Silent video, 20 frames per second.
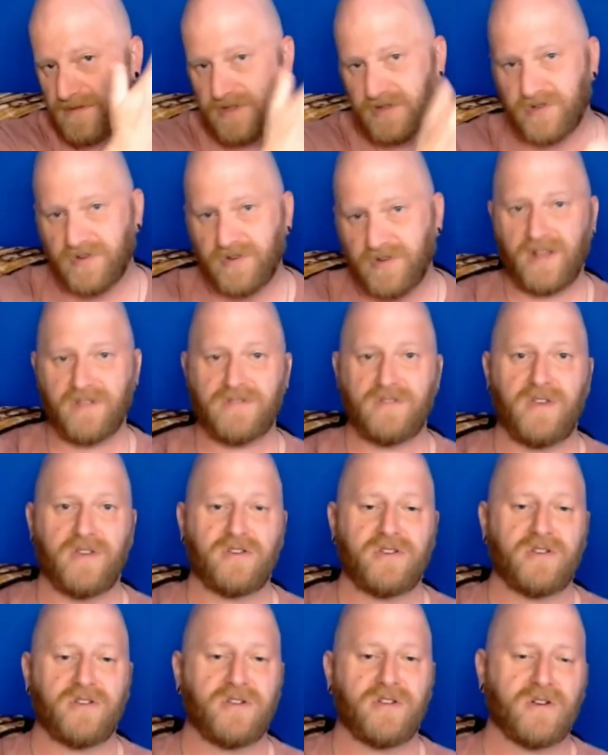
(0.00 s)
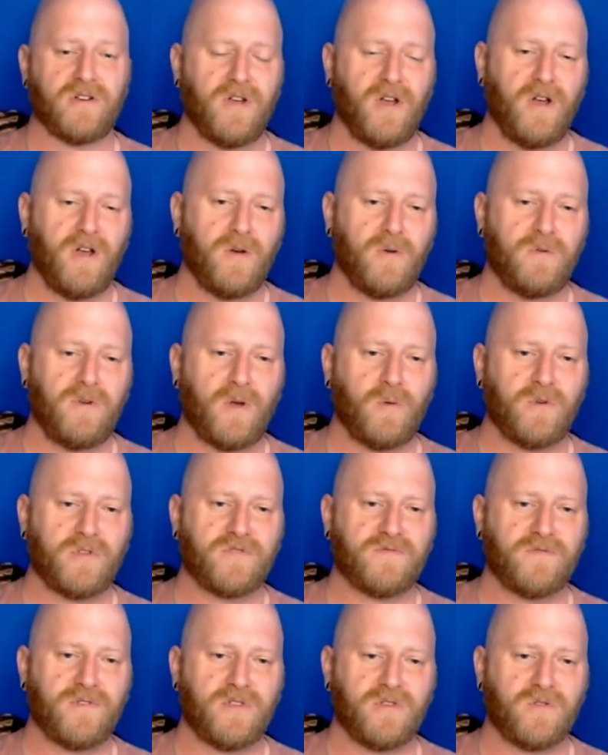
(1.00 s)
translation here. Now,
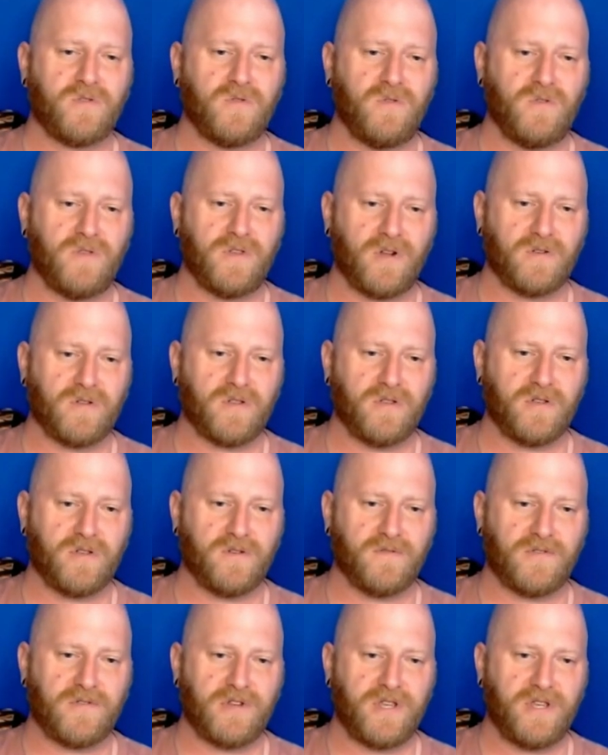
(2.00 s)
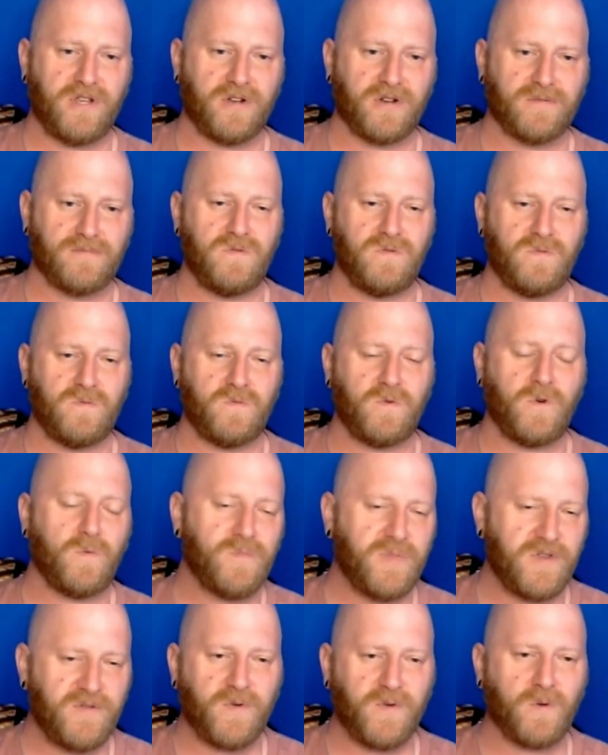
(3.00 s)
what's really cool, and I'll click over to here. Well,
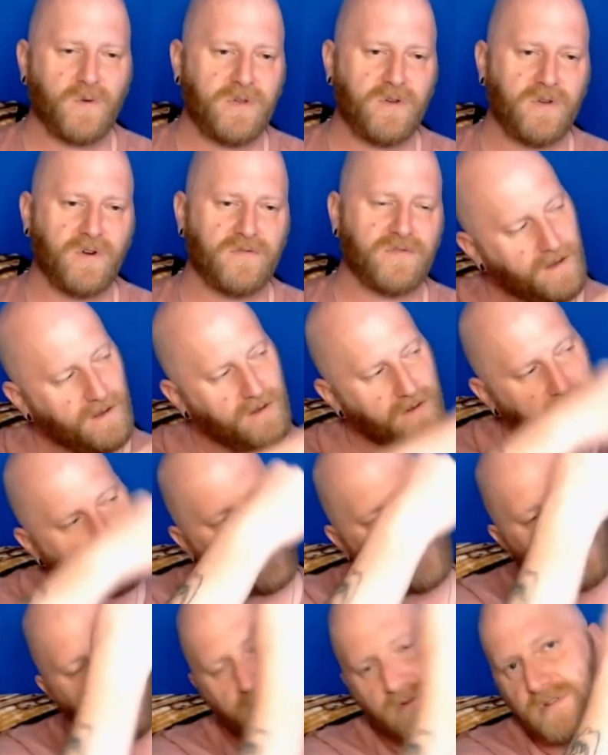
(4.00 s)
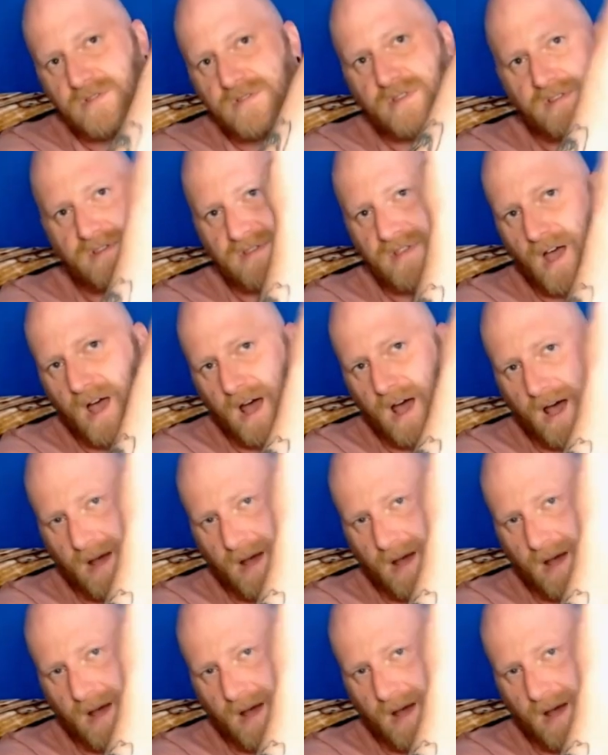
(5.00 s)
before we go over there, you'll notice at the top,